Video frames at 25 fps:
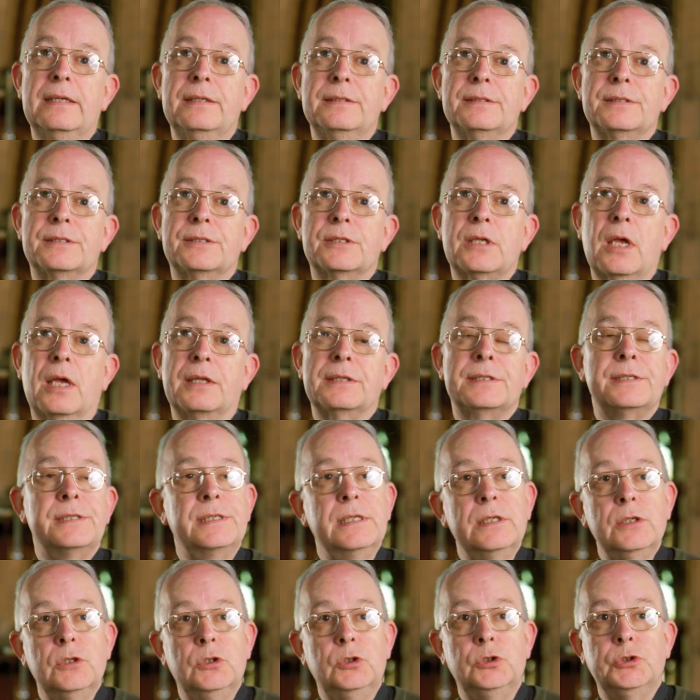is a
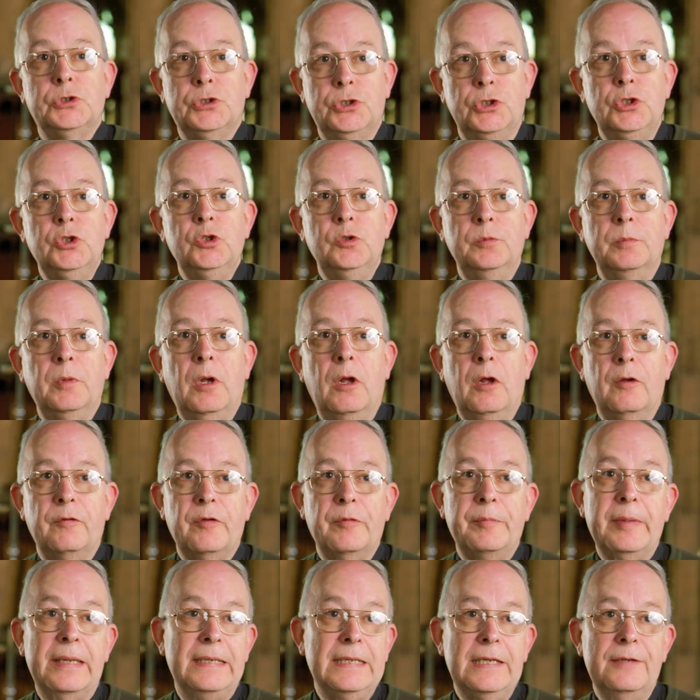single tomb of
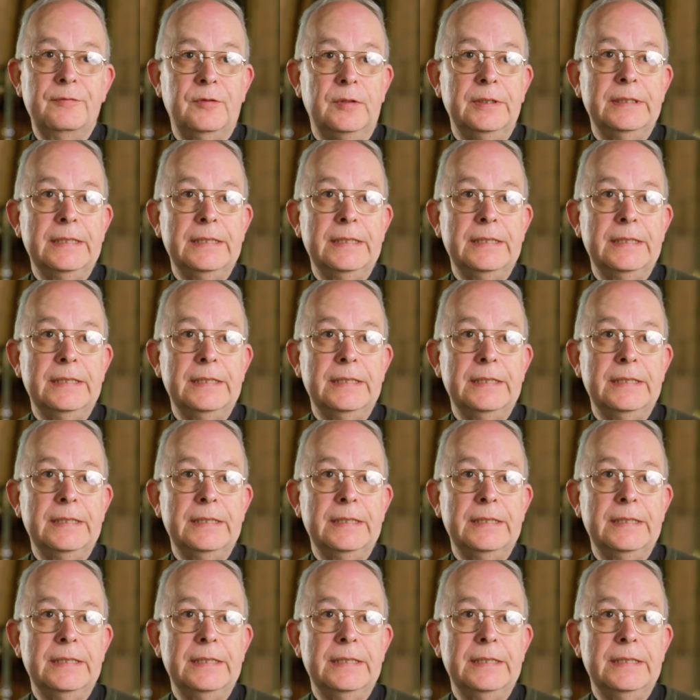a medieval